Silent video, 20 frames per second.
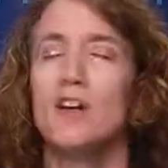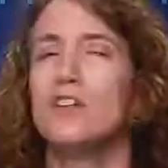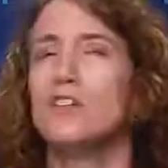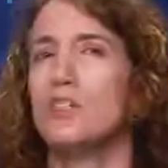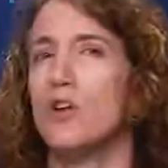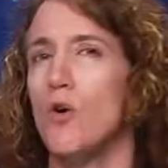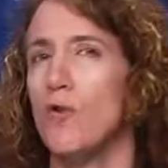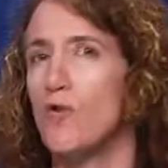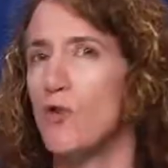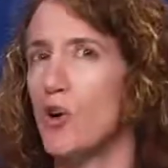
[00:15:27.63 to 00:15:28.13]

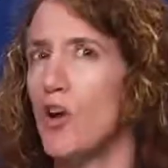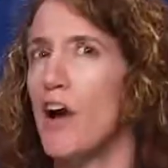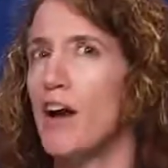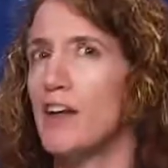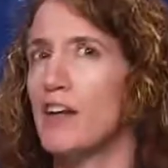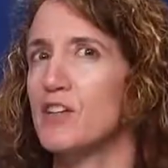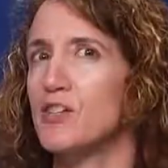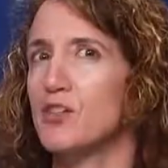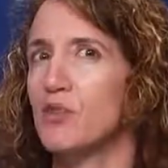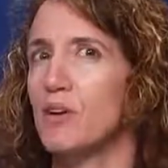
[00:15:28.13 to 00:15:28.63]
So if we're not
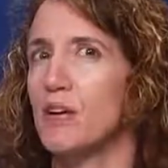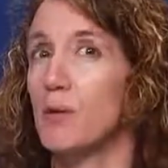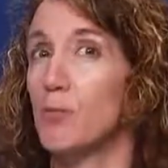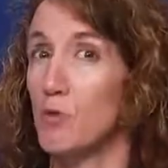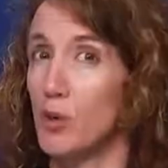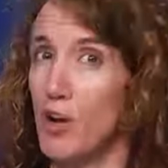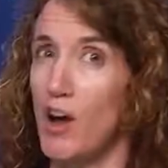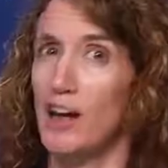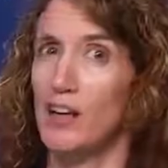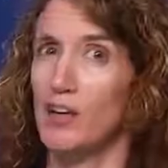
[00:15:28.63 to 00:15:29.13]
answering,
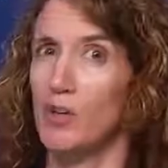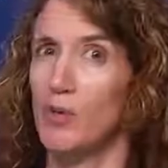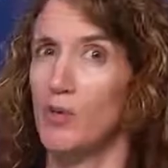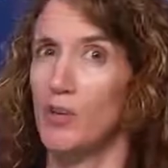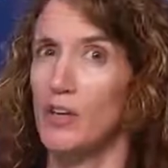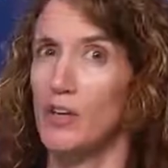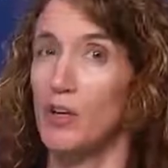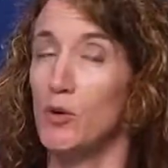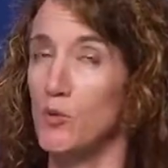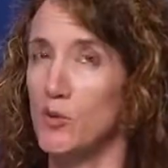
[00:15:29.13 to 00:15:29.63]
we're not
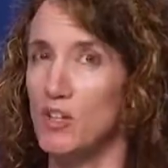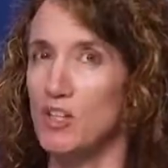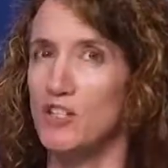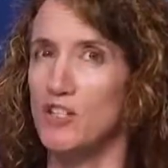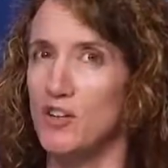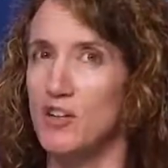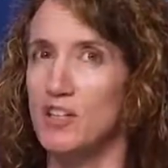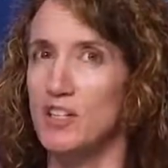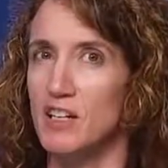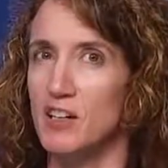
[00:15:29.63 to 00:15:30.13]
ignoring you, we just
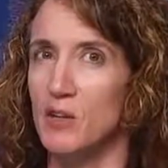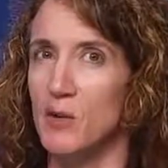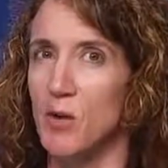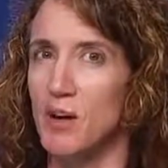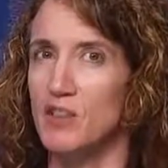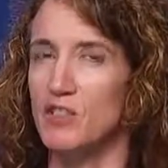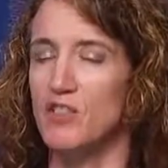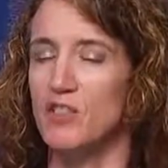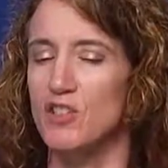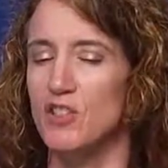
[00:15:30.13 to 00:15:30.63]
aren't seeing the
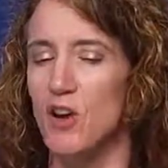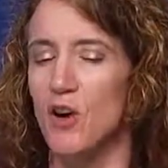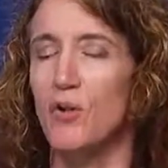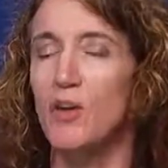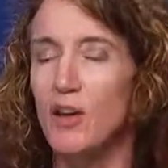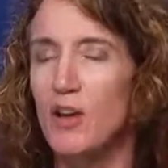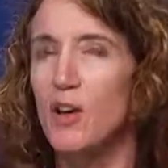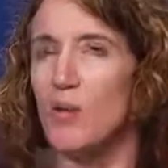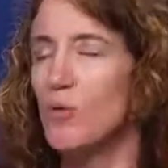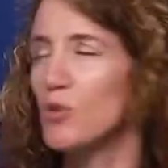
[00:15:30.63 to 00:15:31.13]
questions.
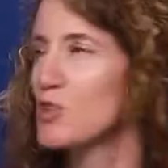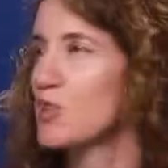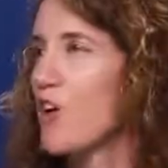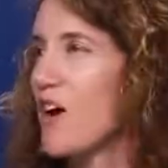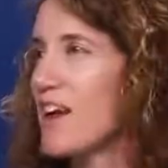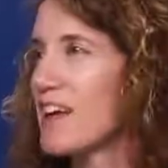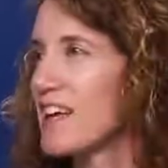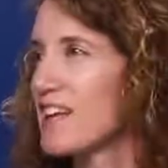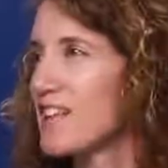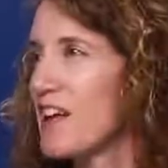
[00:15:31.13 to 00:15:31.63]
So we'll
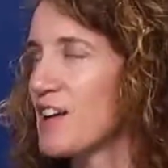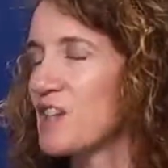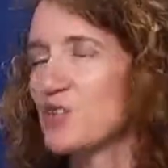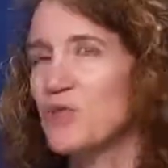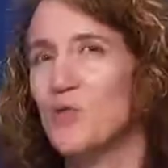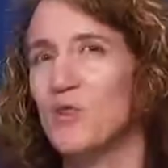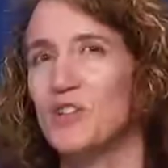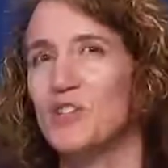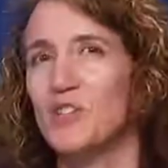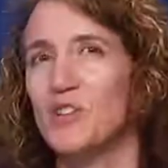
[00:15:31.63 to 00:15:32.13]
try and get that
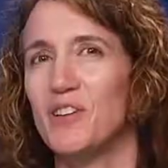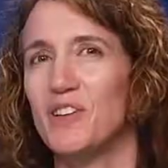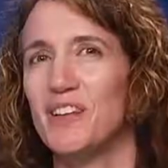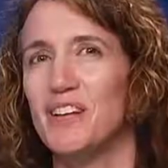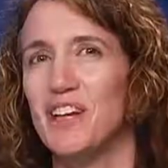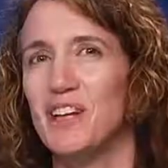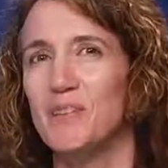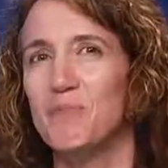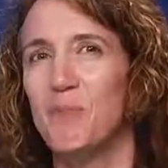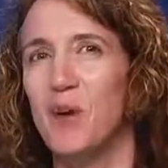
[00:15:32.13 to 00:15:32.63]
sorted during the
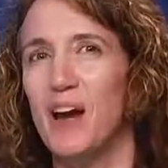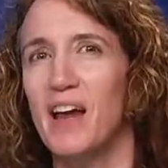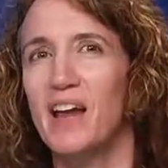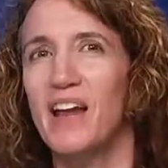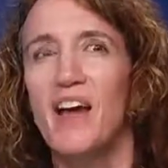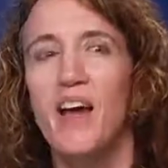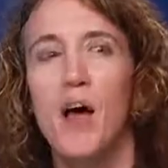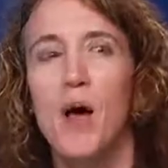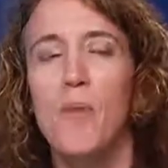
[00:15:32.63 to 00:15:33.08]
next break.